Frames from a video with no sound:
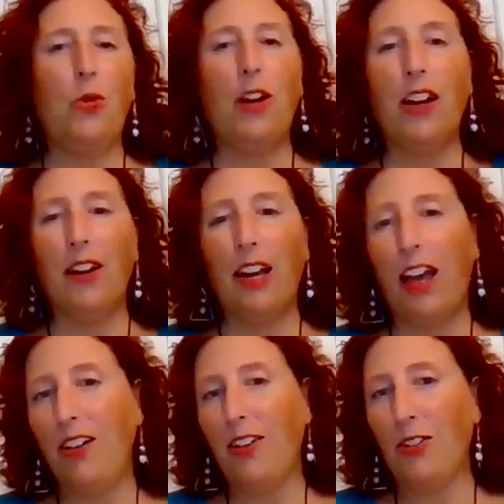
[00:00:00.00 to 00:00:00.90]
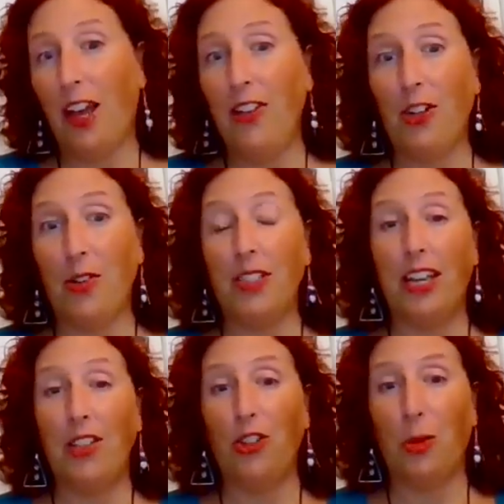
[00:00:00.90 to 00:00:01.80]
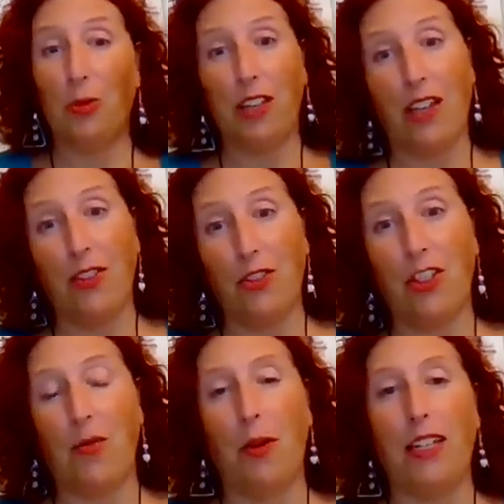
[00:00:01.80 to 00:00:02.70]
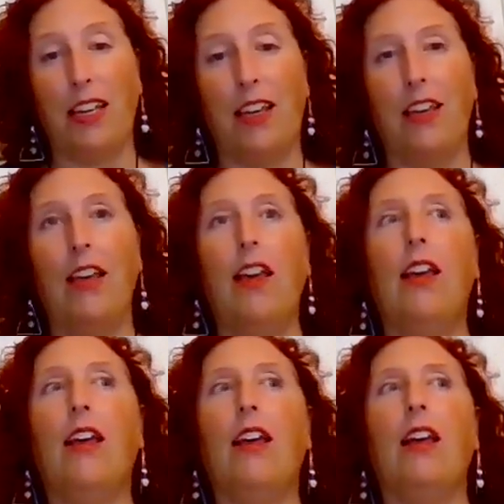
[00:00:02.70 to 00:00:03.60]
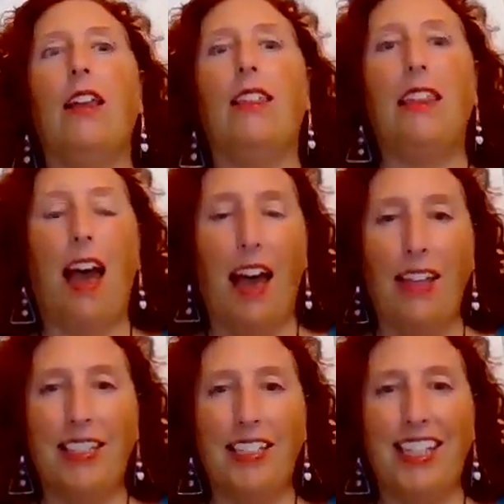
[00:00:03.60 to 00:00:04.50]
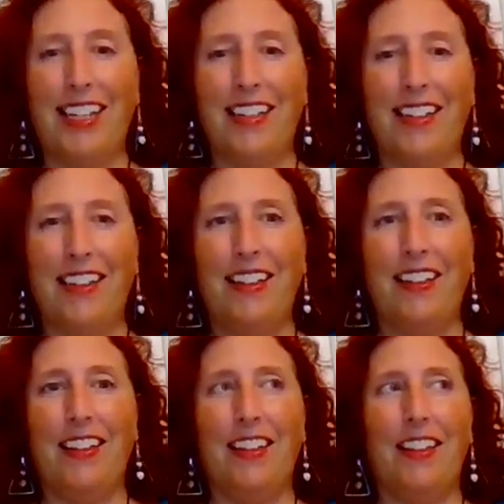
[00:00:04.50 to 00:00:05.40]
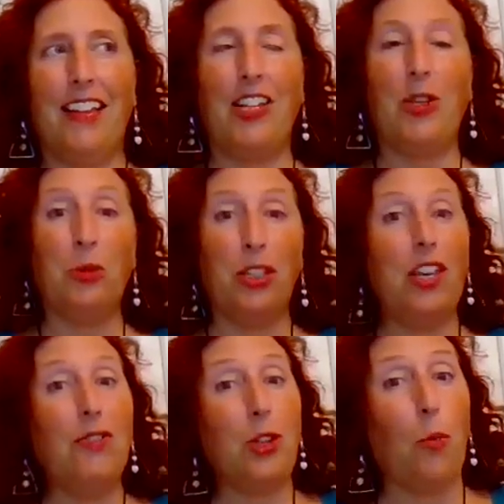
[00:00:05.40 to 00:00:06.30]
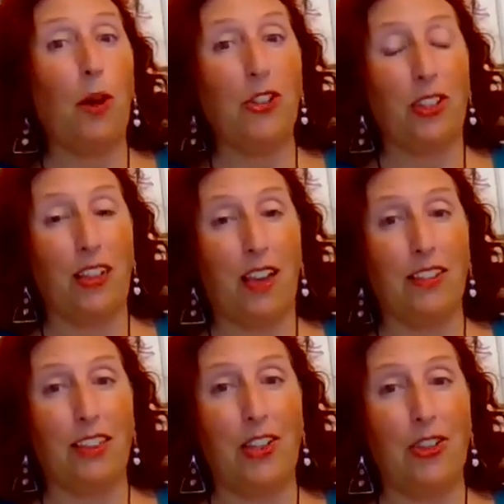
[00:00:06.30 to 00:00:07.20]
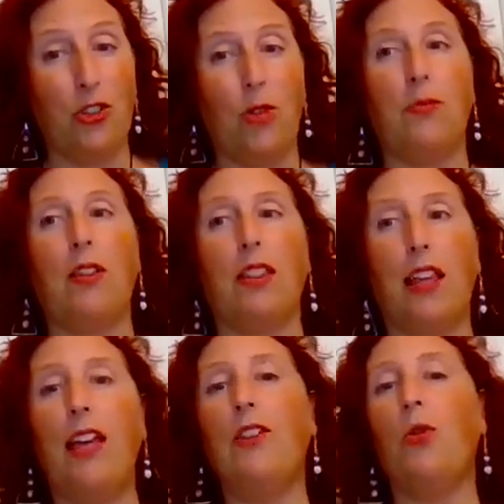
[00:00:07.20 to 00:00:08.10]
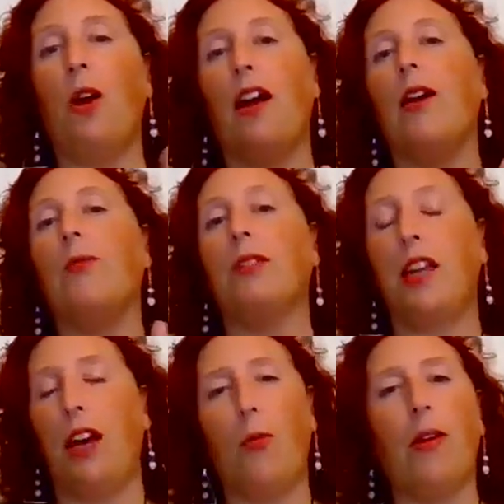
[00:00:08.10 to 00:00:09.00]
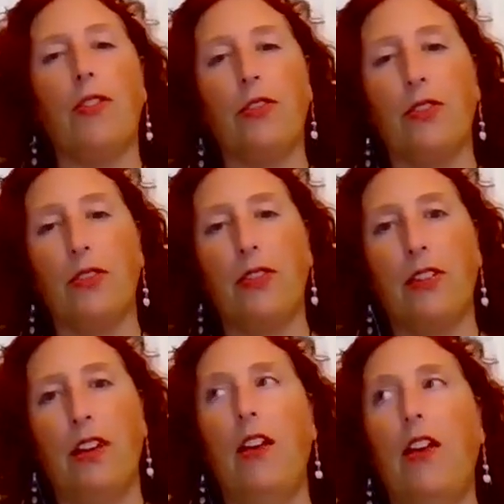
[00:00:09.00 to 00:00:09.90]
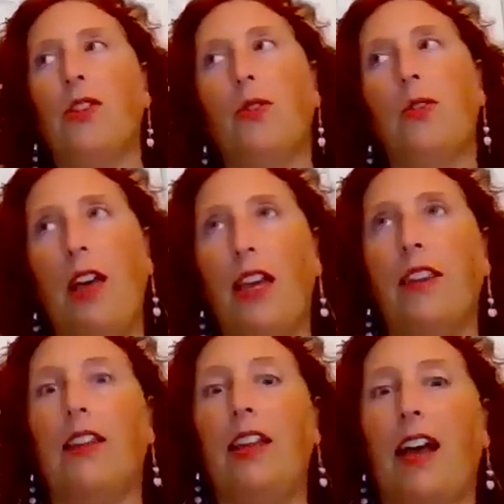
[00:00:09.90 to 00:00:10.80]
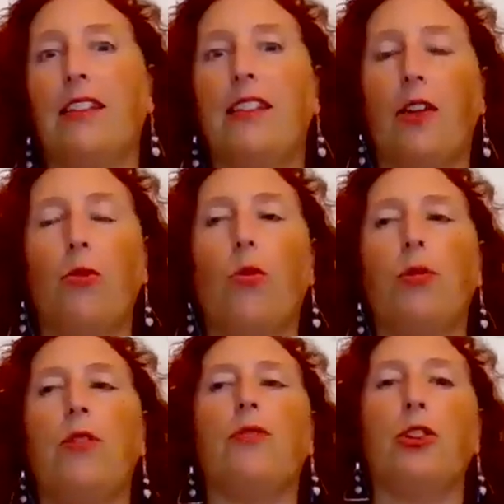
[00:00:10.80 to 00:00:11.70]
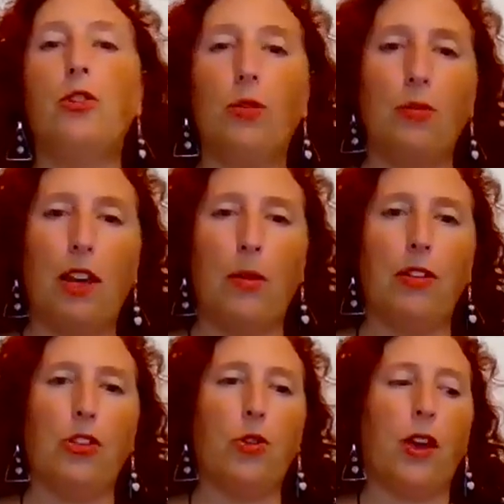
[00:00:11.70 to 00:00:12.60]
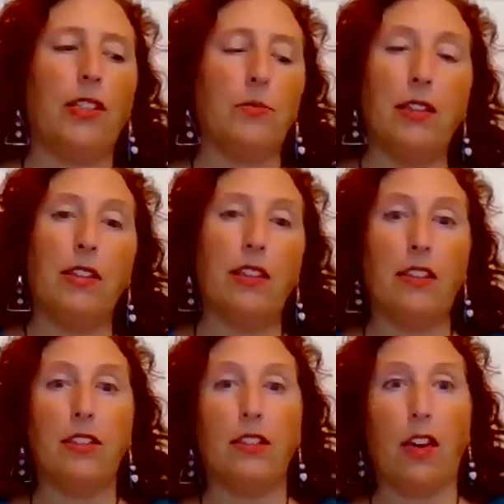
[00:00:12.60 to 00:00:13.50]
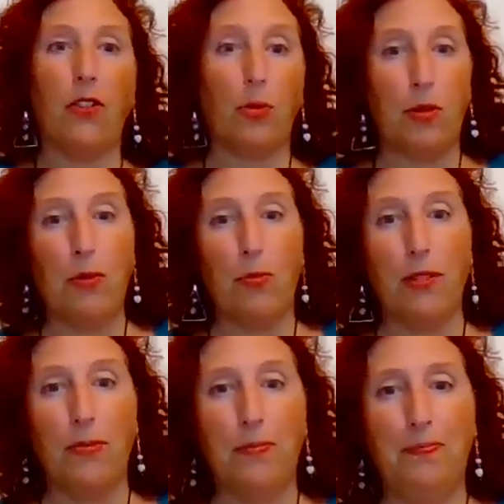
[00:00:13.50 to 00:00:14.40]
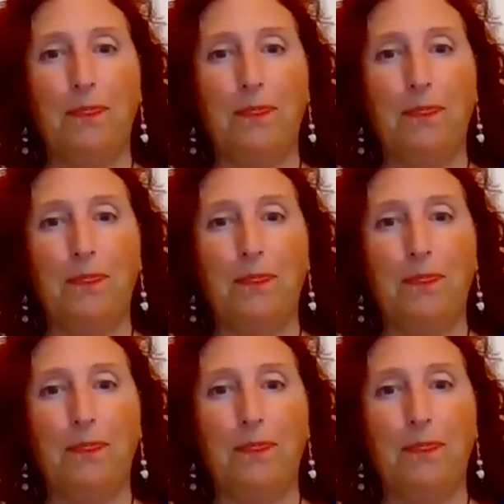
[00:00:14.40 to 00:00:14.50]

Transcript: your at your relationship with the energy of money, that and you believe so much in that relationship that then you are able to help others. So then the next level will be for you to be able to transmit these to other people.